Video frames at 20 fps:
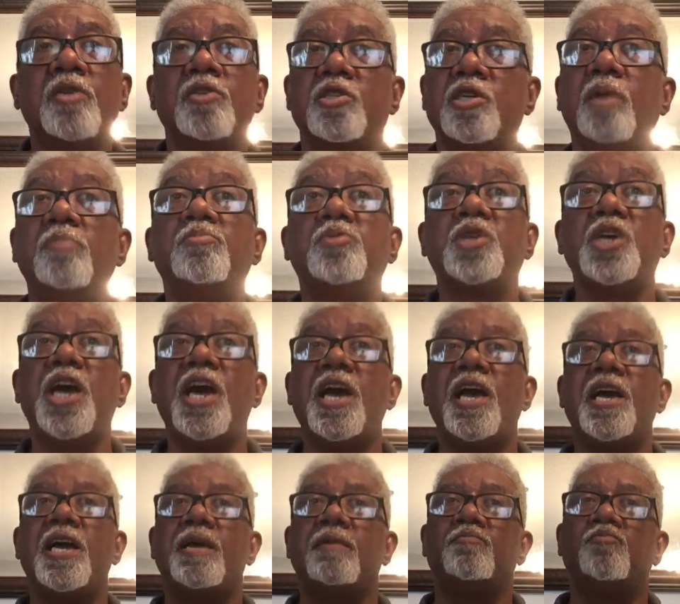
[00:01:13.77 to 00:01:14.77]

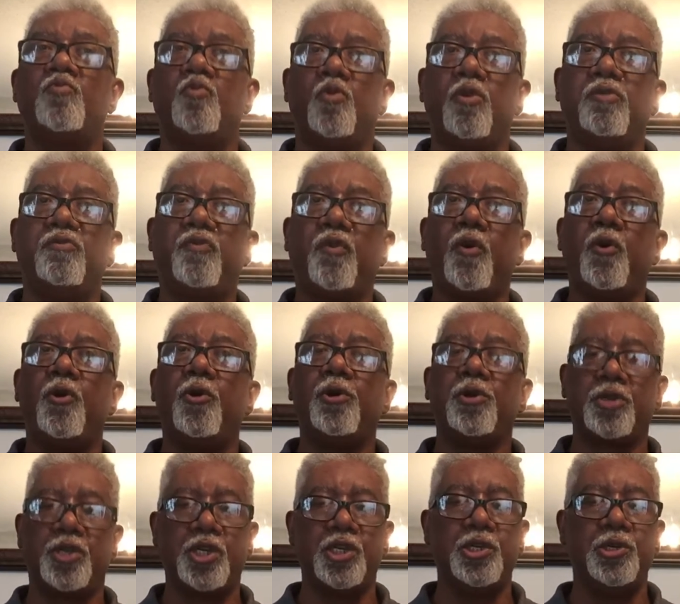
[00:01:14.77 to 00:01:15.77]
sometimes
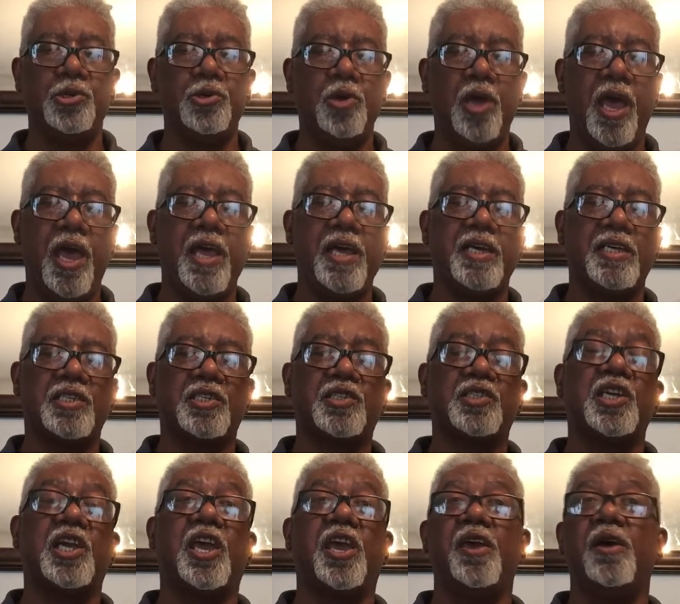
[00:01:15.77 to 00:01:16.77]
referred to as
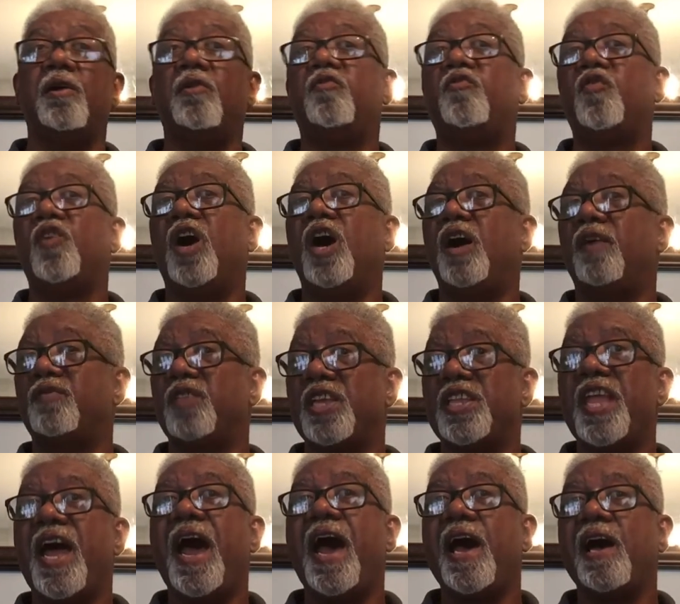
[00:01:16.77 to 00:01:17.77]
the gift of the
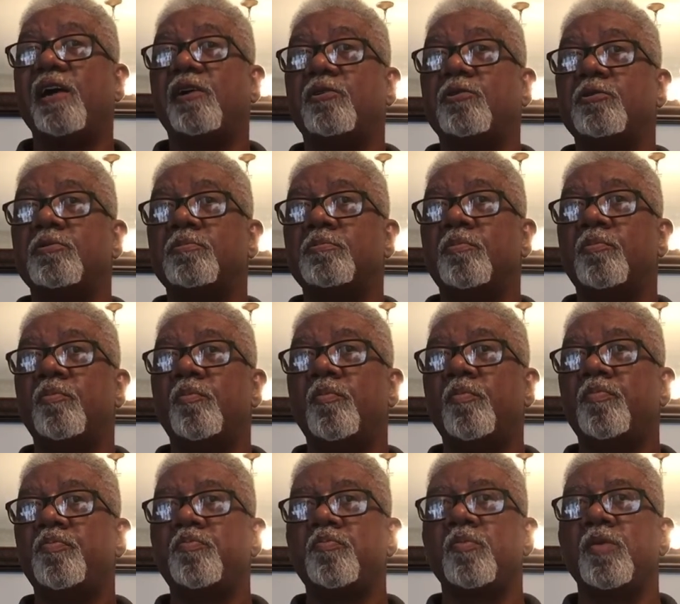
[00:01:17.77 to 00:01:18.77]
Nile.
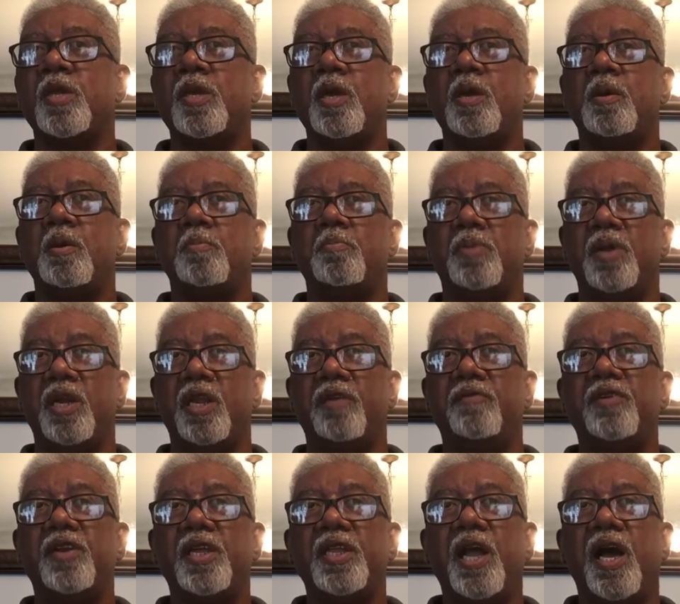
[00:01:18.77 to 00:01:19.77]

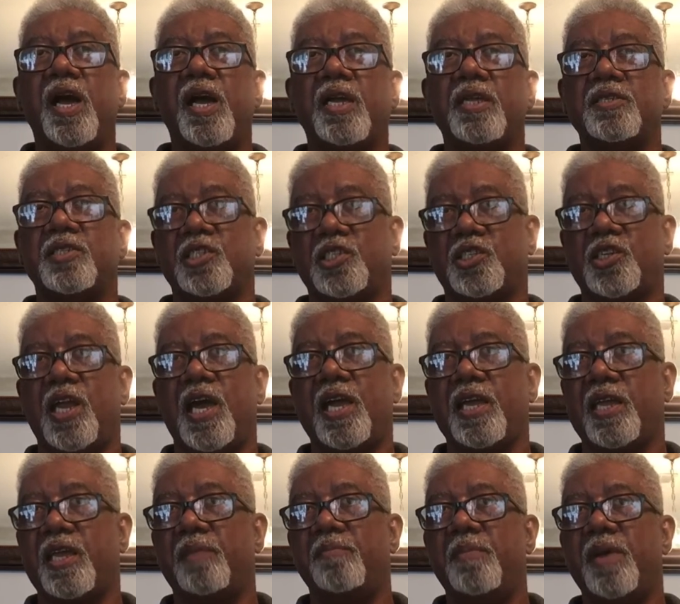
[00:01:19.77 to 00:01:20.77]
Believe it or not, just
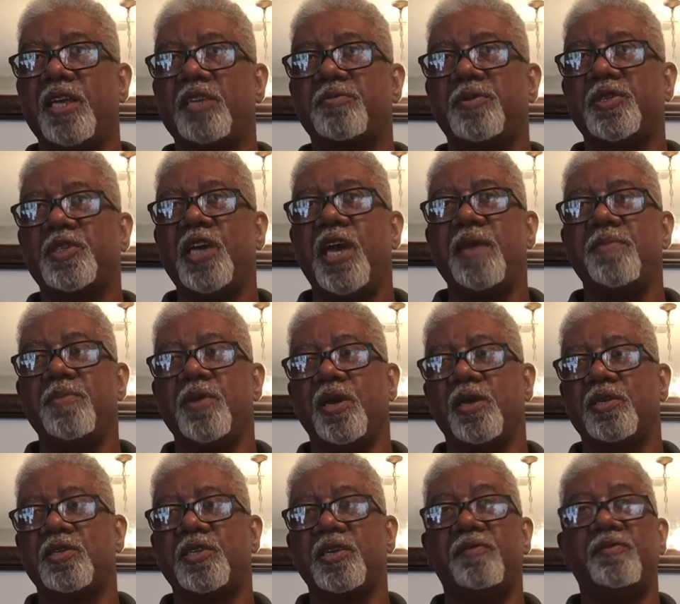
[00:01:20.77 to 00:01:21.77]
like in Mesopotamia,
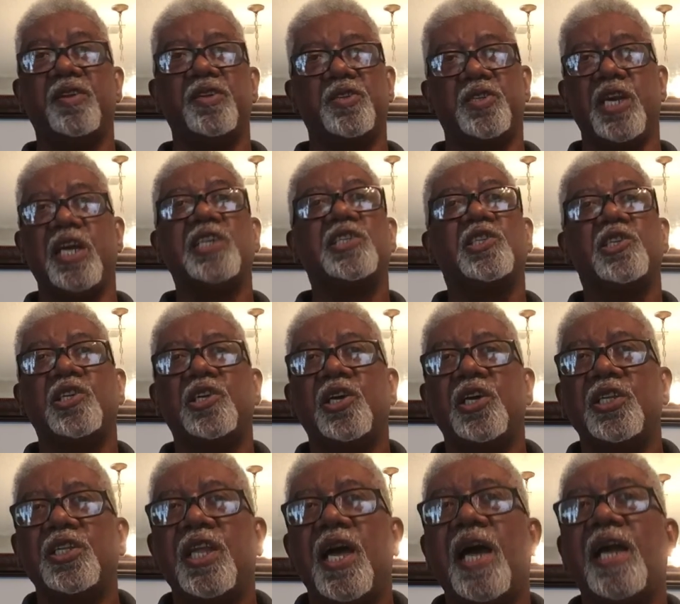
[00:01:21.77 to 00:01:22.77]
civilization
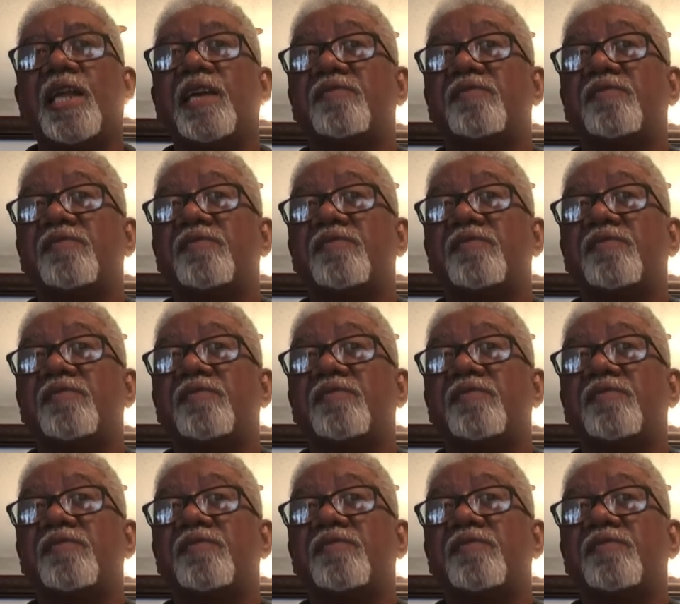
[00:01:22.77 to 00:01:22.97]
could not